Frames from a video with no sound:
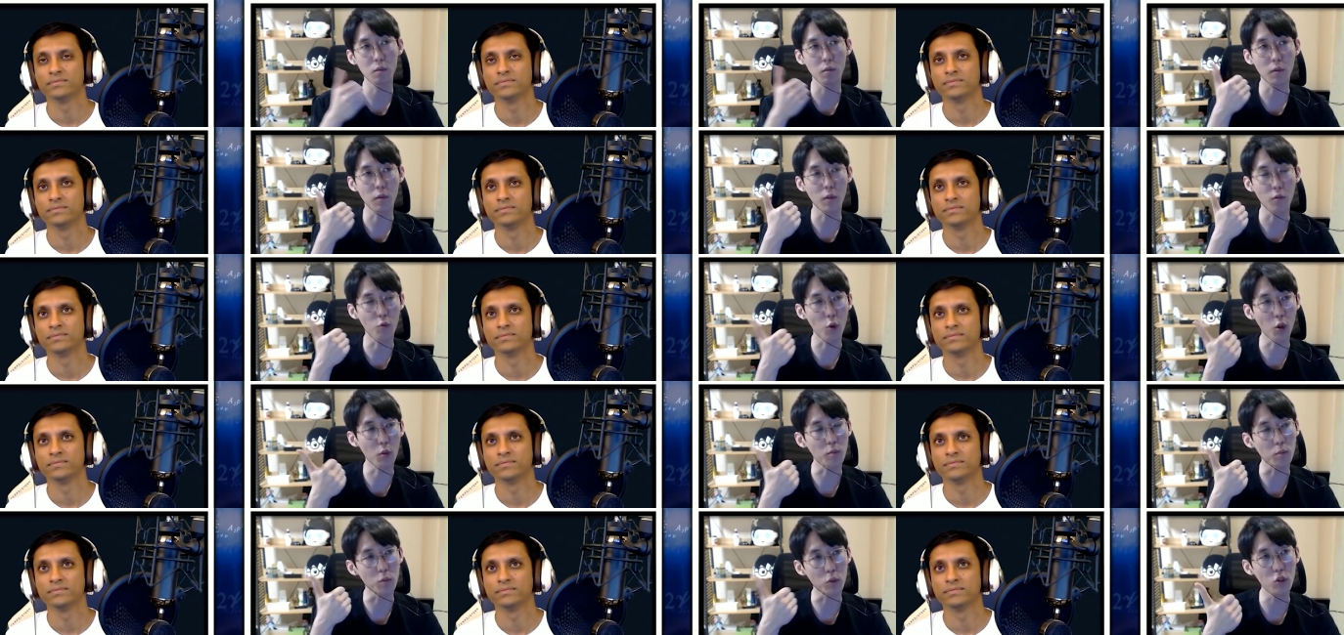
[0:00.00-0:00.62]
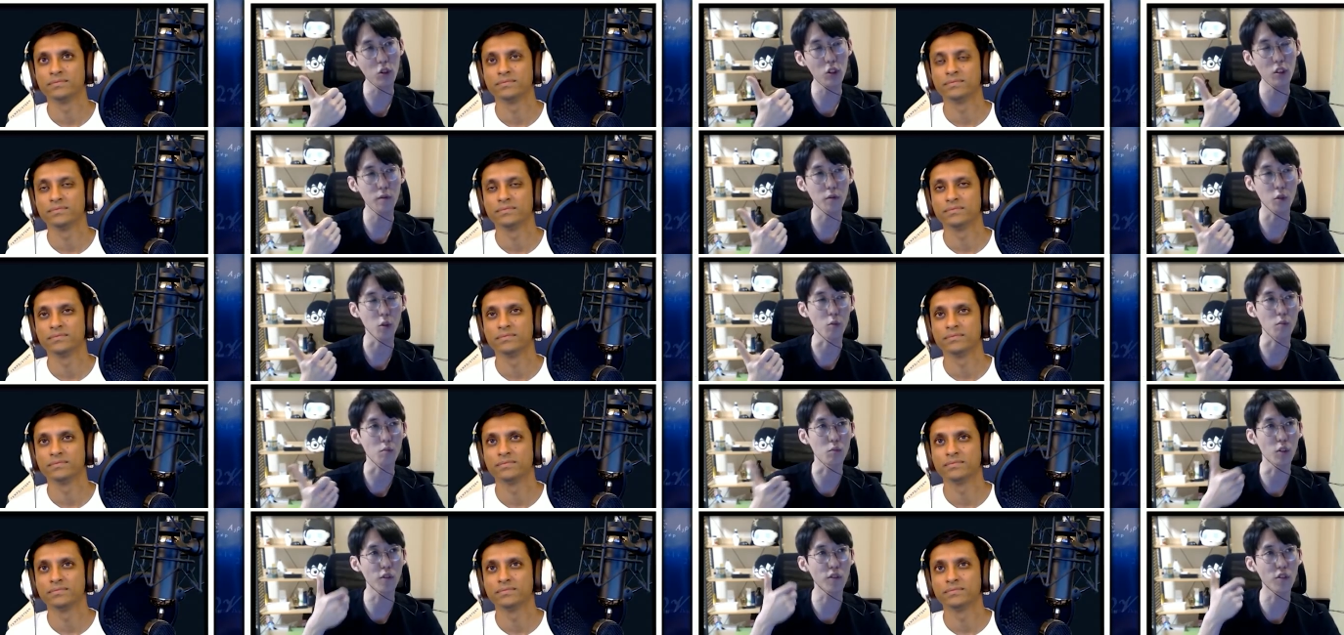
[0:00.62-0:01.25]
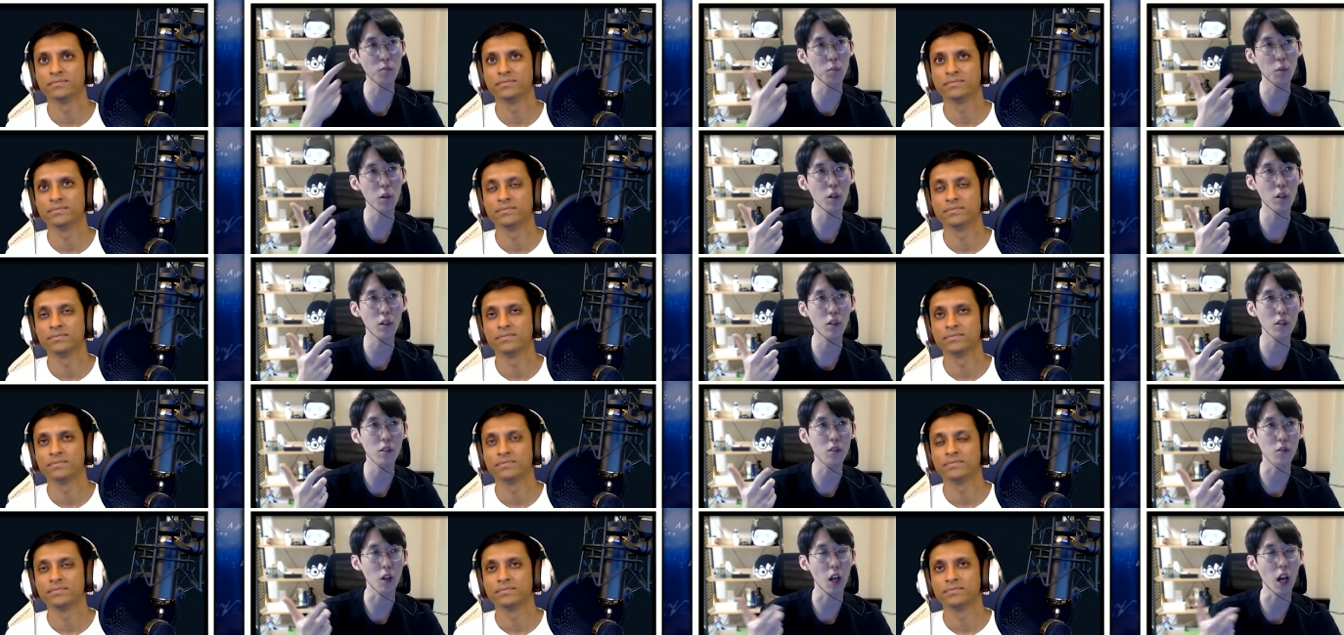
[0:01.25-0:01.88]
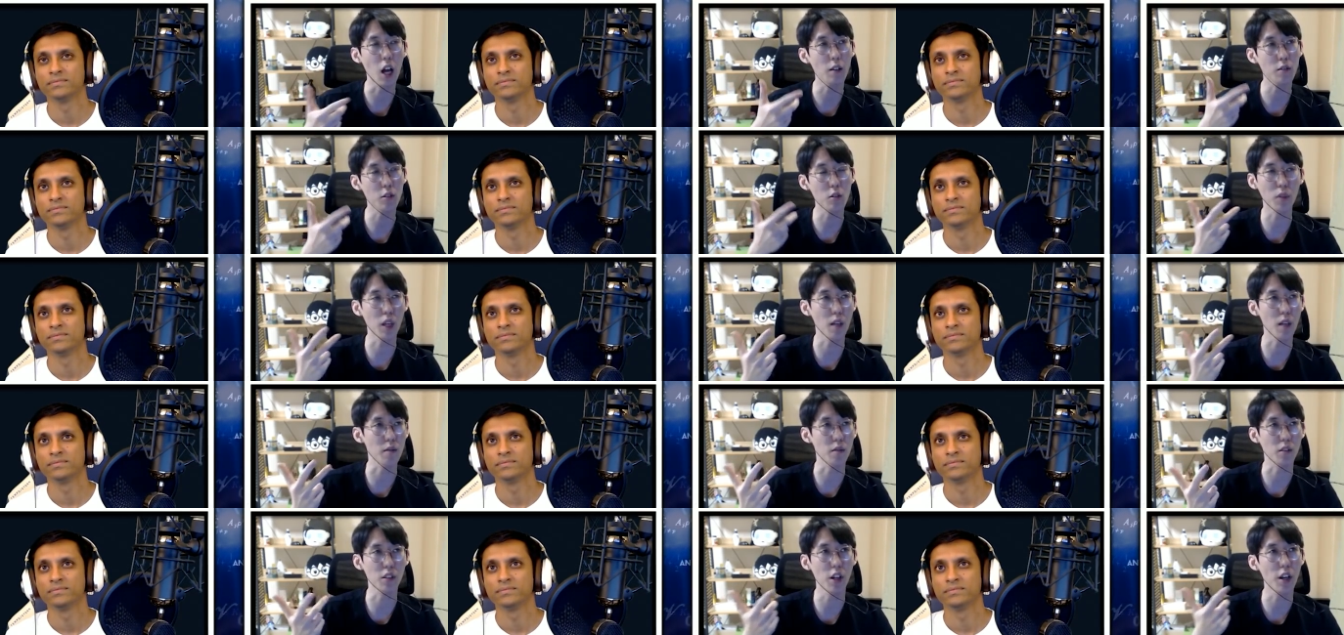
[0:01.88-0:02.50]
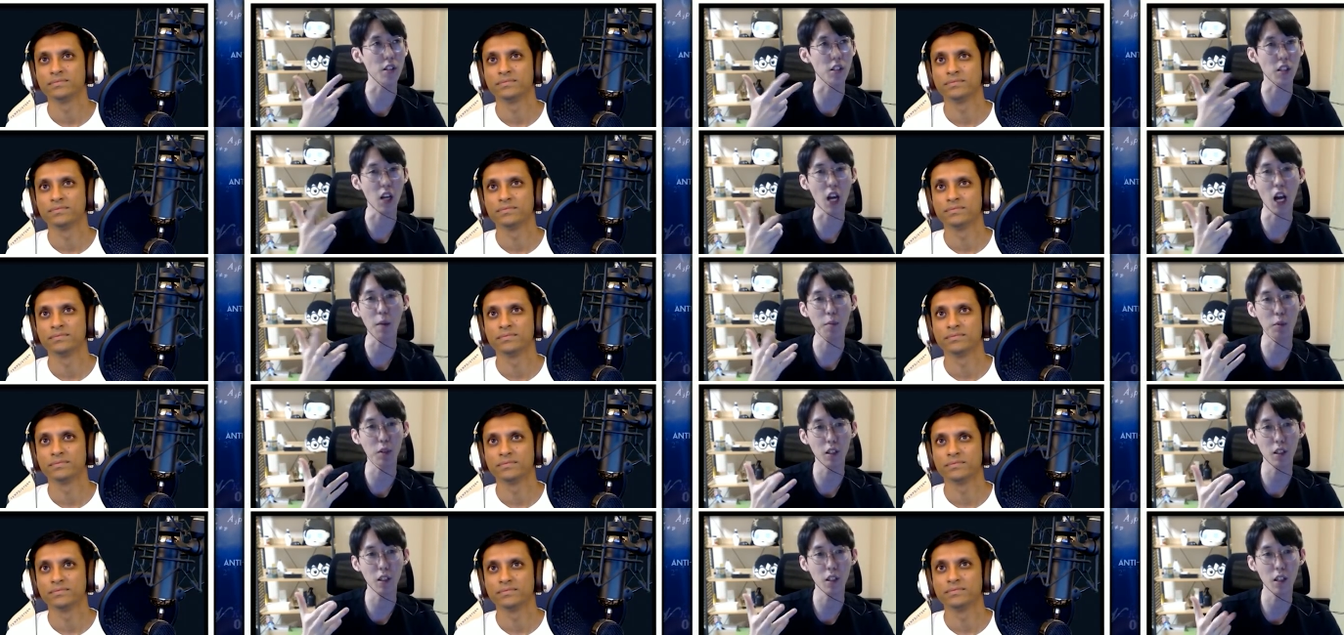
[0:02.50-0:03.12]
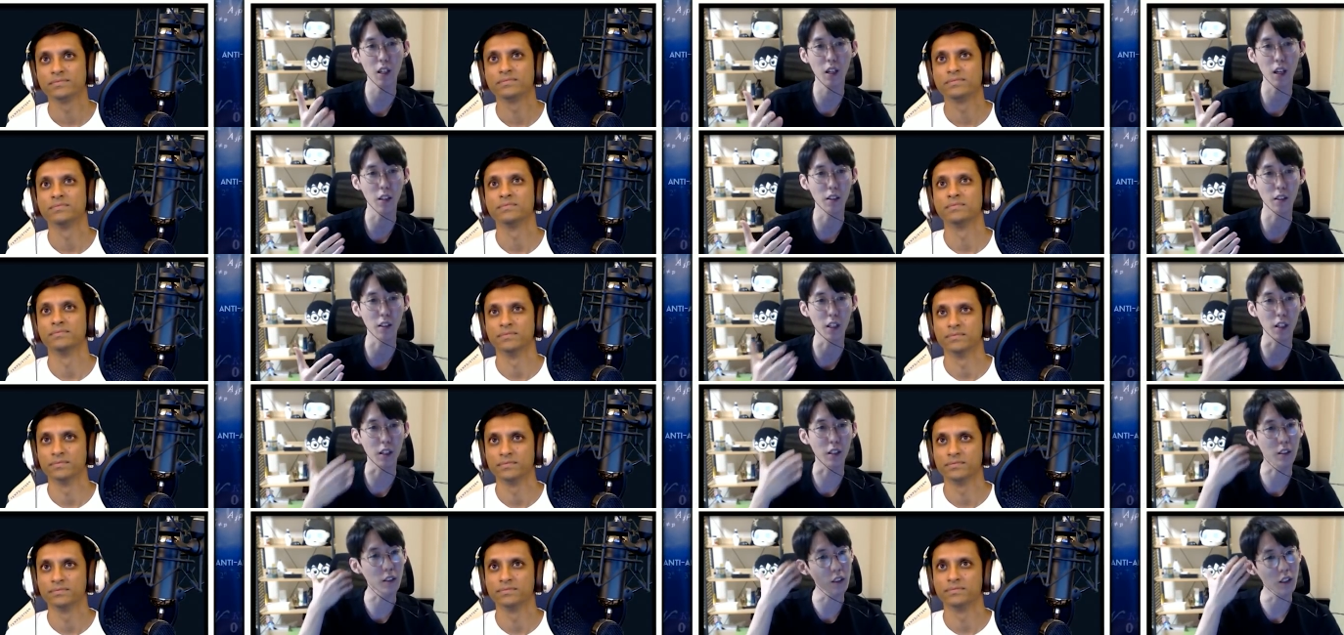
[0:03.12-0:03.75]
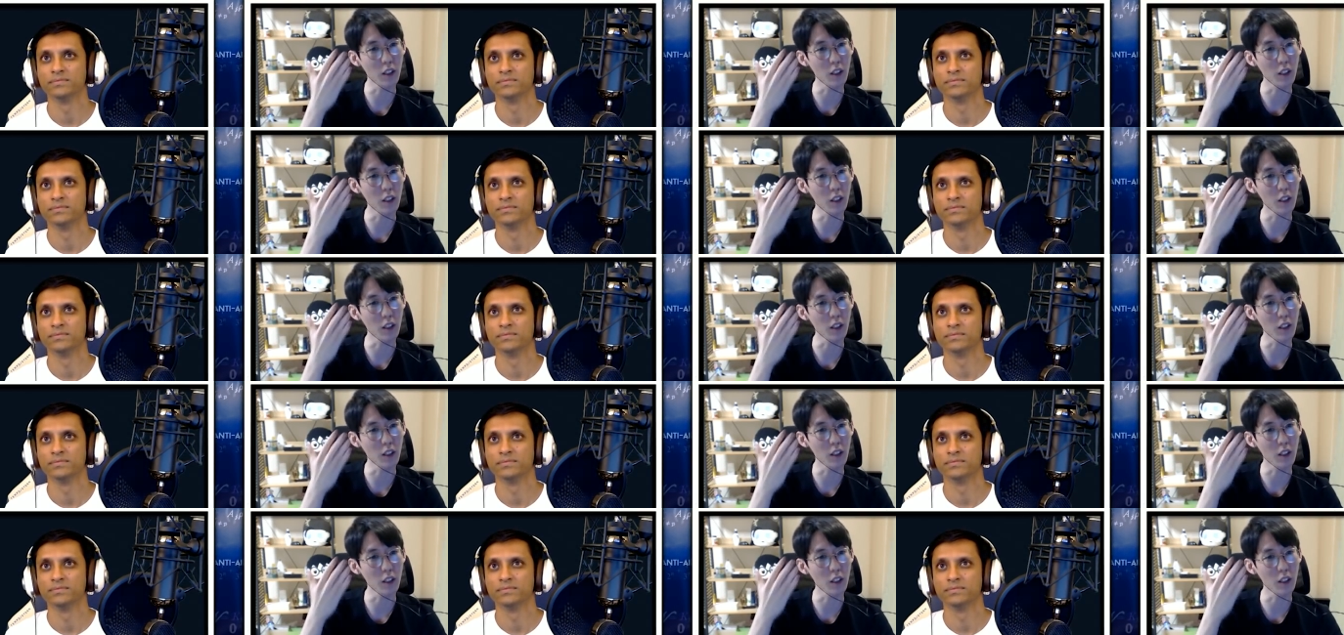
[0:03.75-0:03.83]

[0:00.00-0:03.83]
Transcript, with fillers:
Speaker 1: one move or movement sometimes create half kick and then